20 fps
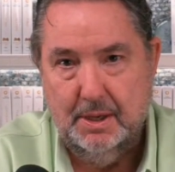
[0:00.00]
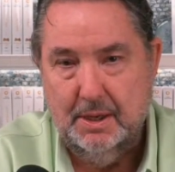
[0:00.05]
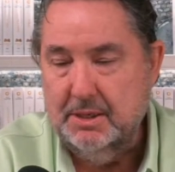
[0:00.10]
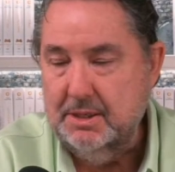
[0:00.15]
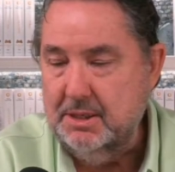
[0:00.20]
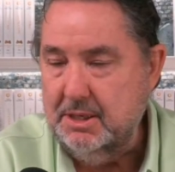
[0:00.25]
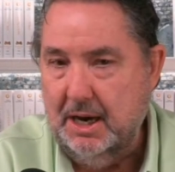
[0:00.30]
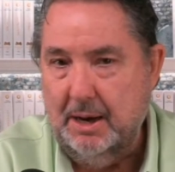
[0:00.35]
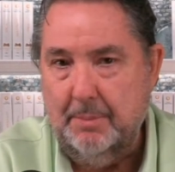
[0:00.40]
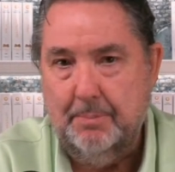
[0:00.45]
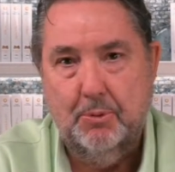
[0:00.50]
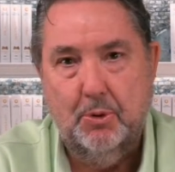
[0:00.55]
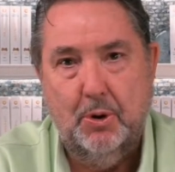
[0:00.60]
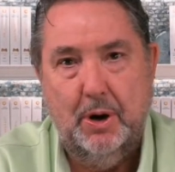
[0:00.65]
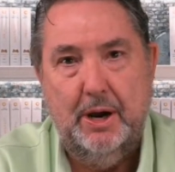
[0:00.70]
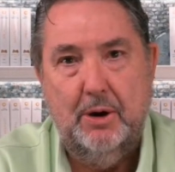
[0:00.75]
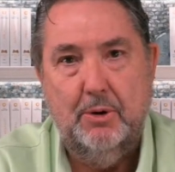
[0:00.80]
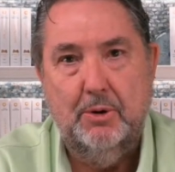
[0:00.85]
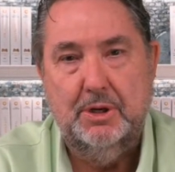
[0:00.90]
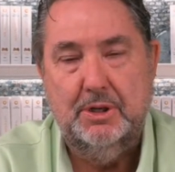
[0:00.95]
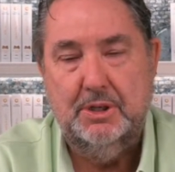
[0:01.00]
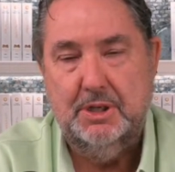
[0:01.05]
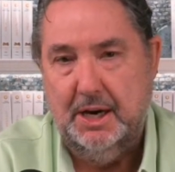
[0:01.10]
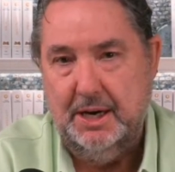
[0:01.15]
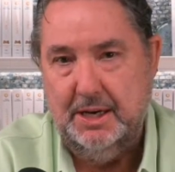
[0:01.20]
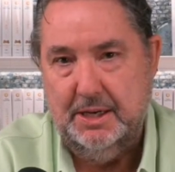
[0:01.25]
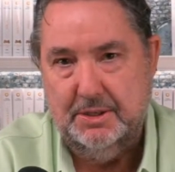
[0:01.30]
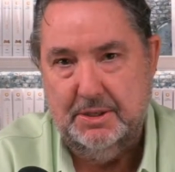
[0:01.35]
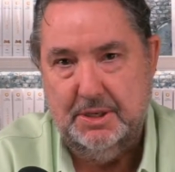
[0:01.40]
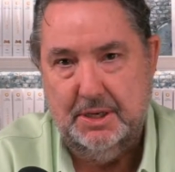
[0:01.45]
Stop
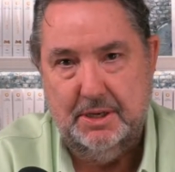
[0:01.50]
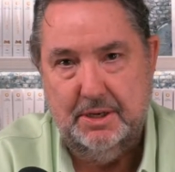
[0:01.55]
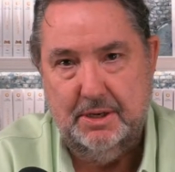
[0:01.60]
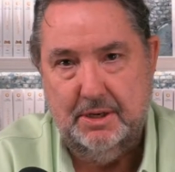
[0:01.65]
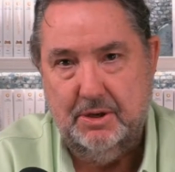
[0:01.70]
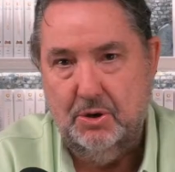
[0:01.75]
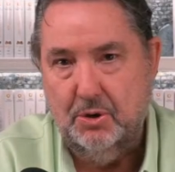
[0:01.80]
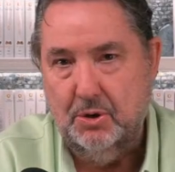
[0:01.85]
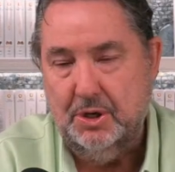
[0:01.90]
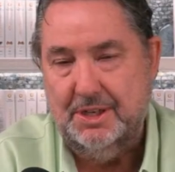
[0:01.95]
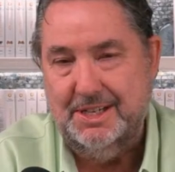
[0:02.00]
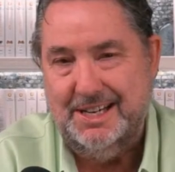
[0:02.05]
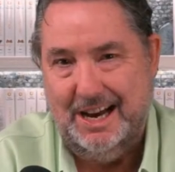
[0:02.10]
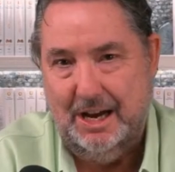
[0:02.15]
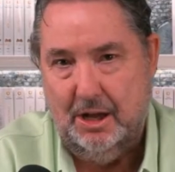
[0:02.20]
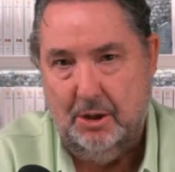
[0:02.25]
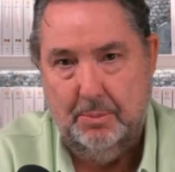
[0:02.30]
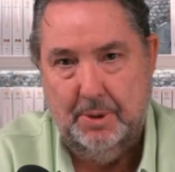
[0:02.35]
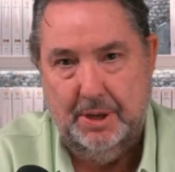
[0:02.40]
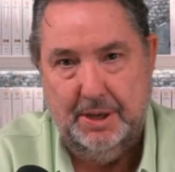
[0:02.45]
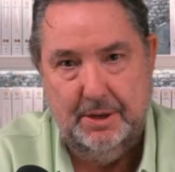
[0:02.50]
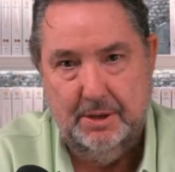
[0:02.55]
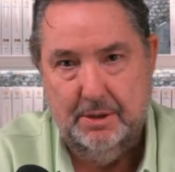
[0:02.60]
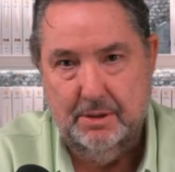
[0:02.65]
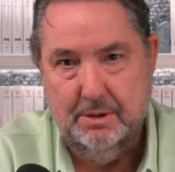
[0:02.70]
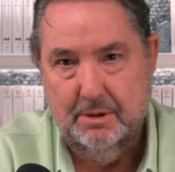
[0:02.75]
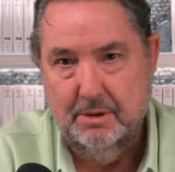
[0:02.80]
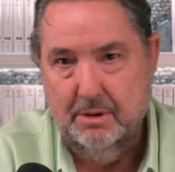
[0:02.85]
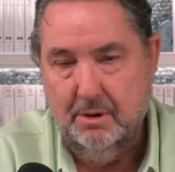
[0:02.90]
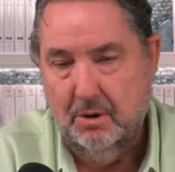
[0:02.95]
prioritizing your Talmud
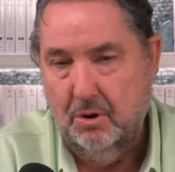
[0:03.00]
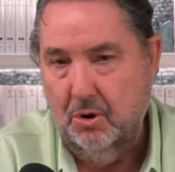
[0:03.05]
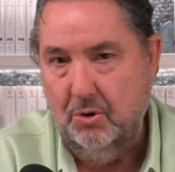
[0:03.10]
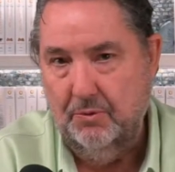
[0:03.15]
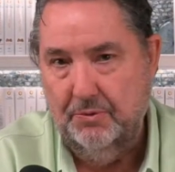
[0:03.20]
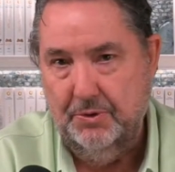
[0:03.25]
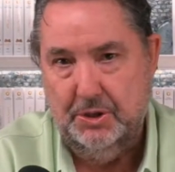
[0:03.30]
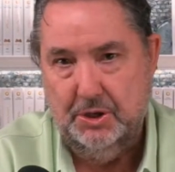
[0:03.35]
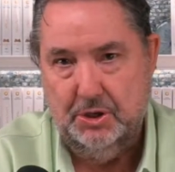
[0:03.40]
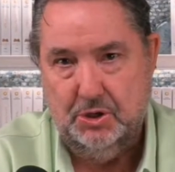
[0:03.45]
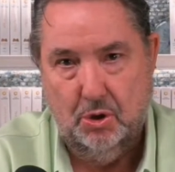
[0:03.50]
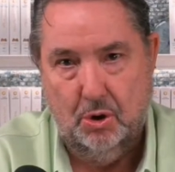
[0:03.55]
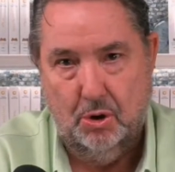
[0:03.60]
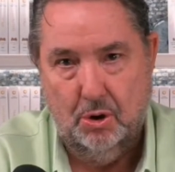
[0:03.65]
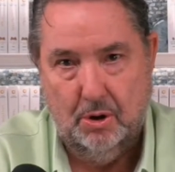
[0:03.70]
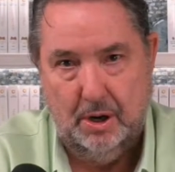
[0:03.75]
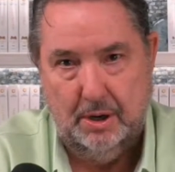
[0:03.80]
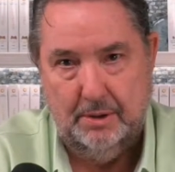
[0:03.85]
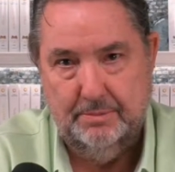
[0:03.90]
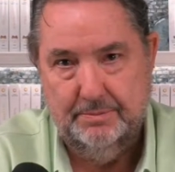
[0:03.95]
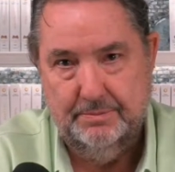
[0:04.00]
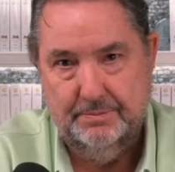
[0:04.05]
over the Torah.